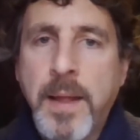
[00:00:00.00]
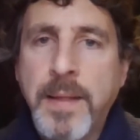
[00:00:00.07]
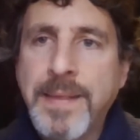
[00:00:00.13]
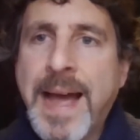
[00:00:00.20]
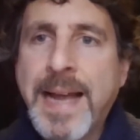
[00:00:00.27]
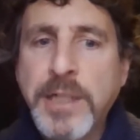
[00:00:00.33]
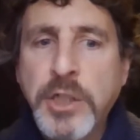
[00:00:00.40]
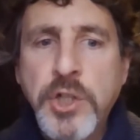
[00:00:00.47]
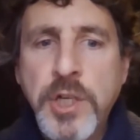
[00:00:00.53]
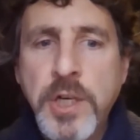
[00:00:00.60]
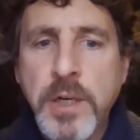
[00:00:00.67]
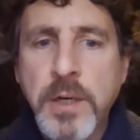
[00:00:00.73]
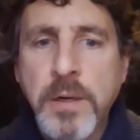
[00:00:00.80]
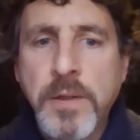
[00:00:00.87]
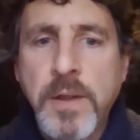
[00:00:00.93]
Last
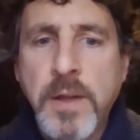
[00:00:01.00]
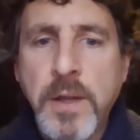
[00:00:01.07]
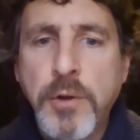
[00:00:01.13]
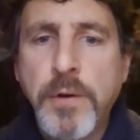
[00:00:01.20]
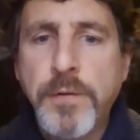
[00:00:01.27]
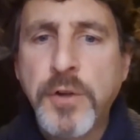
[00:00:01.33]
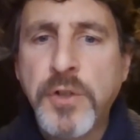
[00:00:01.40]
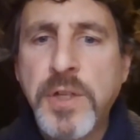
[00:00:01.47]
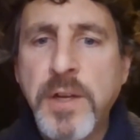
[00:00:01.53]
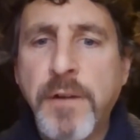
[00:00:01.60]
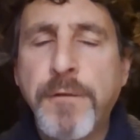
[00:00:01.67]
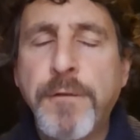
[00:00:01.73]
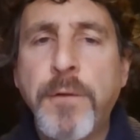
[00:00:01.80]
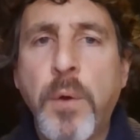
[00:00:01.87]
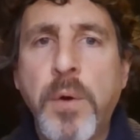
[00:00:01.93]
year, the University
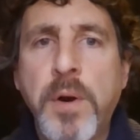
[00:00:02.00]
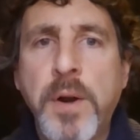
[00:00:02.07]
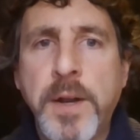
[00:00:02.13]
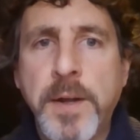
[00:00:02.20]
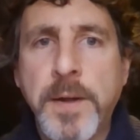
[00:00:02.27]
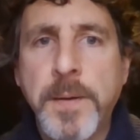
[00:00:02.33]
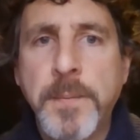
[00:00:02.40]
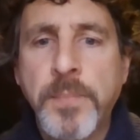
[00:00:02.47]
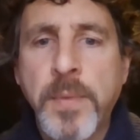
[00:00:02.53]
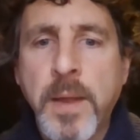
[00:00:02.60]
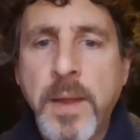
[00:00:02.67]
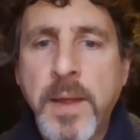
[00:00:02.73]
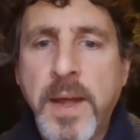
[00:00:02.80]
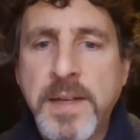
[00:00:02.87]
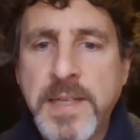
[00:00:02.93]
of Florida
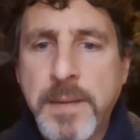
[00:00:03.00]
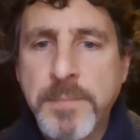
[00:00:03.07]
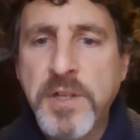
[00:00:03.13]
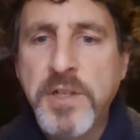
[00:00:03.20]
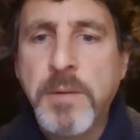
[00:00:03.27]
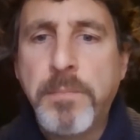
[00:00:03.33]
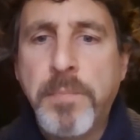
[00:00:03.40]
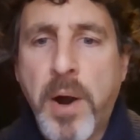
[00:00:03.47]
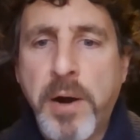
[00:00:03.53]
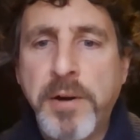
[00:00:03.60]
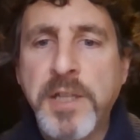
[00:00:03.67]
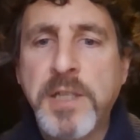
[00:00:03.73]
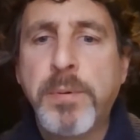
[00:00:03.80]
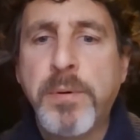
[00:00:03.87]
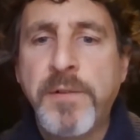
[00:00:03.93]
attempted to bar
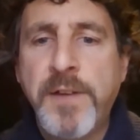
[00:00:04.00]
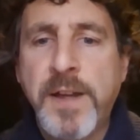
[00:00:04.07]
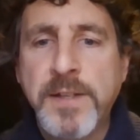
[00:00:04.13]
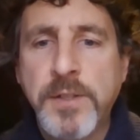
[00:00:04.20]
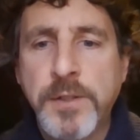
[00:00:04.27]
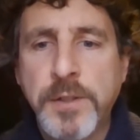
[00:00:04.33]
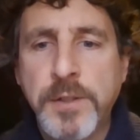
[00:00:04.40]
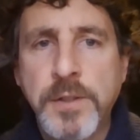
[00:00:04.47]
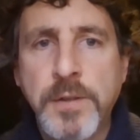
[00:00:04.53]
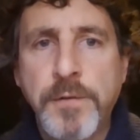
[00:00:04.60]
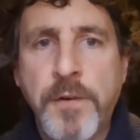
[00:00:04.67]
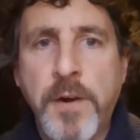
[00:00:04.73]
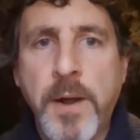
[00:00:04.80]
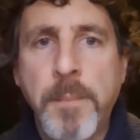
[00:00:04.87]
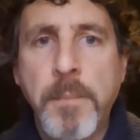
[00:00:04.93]
its professors
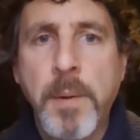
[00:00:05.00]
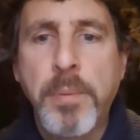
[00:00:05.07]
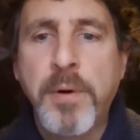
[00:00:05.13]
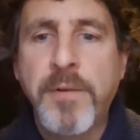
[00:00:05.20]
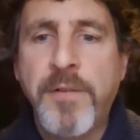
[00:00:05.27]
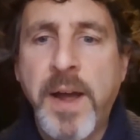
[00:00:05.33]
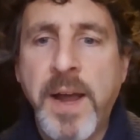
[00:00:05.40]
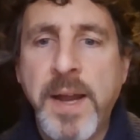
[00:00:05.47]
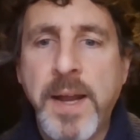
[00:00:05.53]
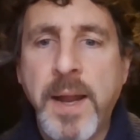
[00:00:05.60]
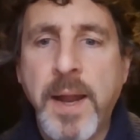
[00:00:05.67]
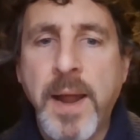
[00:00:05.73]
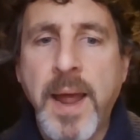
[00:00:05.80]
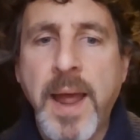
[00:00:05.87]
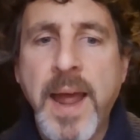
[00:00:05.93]
from
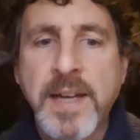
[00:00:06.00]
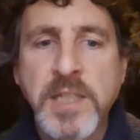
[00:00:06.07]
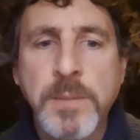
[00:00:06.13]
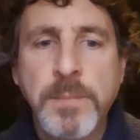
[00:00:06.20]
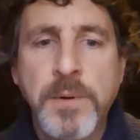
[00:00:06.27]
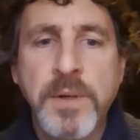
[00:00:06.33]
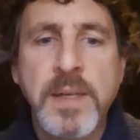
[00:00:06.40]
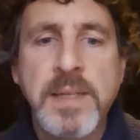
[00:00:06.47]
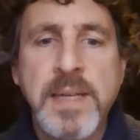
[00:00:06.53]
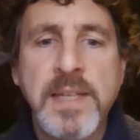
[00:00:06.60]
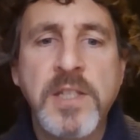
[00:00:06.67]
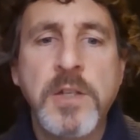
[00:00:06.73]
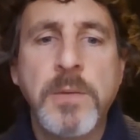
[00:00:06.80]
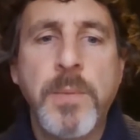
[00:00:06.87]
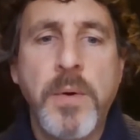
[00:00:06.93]
providing expert
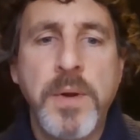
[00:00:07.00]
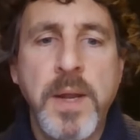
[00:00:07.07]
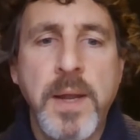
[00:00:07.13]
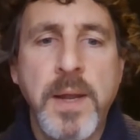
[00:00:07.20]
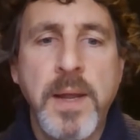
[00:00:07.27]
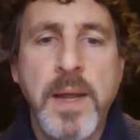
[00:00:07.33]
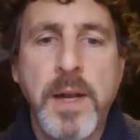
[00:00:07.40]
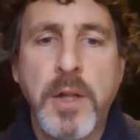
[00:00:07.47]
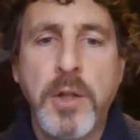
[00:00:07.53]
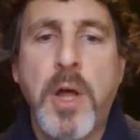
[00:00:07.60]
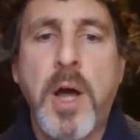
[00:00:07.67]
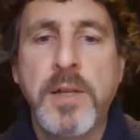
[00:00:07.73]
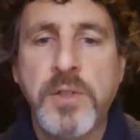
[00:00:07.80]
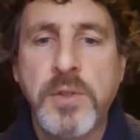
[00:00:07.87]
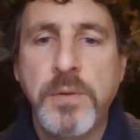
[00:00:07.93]
testimony in a
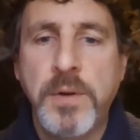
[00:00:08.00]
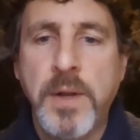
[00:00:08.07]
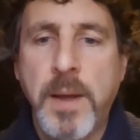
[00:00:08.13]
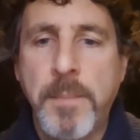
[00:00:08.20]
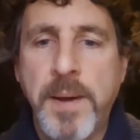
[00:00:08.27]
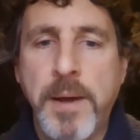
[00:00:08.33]
lawsuit